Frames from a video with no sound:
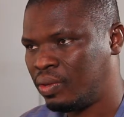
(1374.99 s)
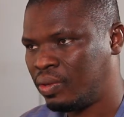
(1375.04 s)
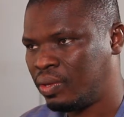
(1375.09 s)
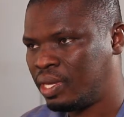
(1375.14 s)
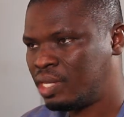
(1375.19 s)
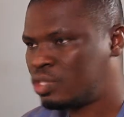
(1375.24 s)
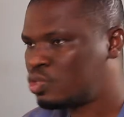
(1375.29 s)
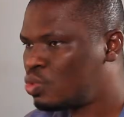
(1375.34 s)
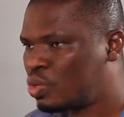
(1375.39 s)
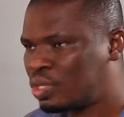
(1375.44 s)

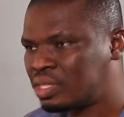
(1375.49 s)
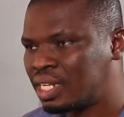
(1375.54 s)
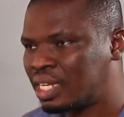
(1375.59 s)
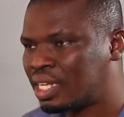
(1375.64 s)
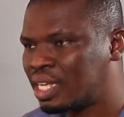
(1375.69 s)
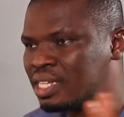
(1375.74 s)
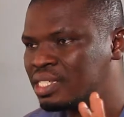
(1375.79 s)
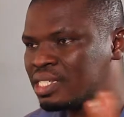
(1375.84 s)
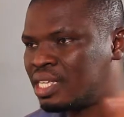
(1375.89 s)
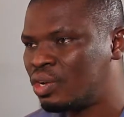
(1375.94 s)
It's not
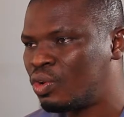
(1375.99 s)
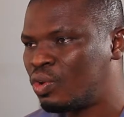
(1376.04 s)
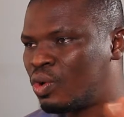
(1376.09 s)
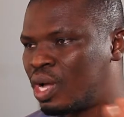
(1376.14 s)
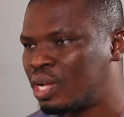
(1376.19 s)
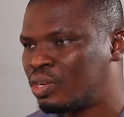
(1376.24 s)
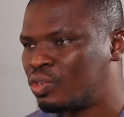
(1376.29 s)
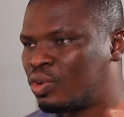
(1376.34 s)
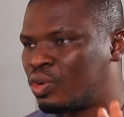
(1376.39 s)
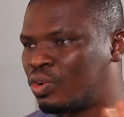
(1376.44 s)
against the law
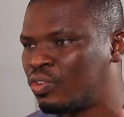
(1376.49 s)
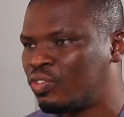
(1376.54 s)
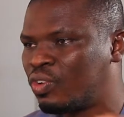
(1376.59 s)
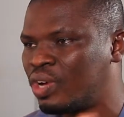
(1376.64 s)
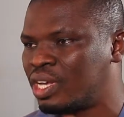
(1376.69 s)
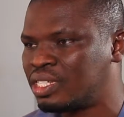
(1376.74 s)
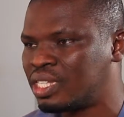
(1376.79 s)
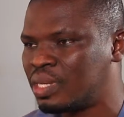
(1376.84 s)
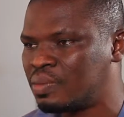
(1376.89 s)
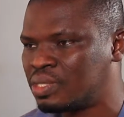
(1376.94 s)
at all for
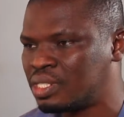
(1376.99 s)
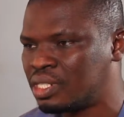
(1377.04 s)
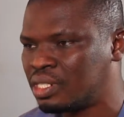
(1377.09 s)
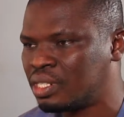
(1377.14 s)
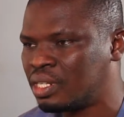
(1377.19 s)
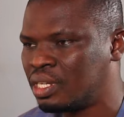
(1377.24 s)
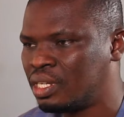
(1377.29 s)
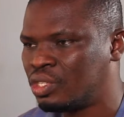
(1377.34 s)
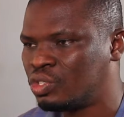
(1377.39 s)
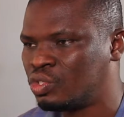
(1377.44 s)
exemption
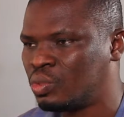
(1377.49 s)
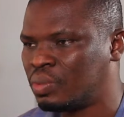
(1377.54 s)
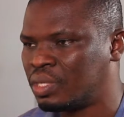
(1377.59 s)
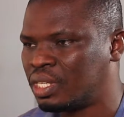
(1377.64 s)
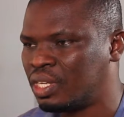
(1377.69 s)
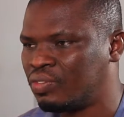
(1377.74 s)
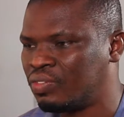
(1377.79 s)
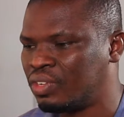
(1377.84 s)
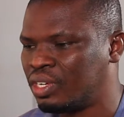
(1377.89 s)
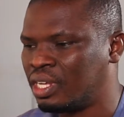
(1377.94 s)
to be
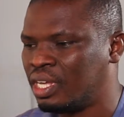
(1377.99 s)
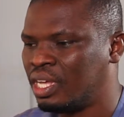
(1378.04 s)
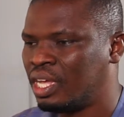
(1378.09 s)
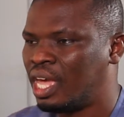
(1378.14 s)
given.